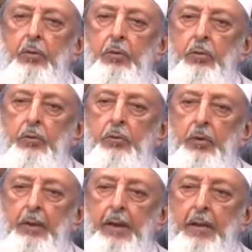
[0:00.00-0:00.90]
you
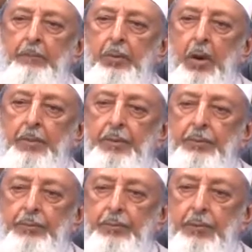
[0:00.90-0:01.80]
will
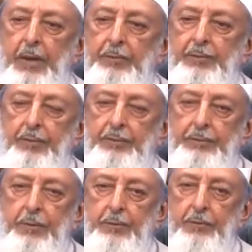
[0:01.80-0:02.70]
promise to give us
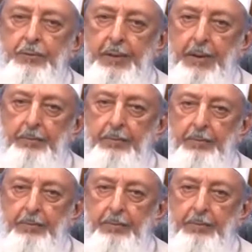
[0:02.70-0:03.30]
Jerusalem,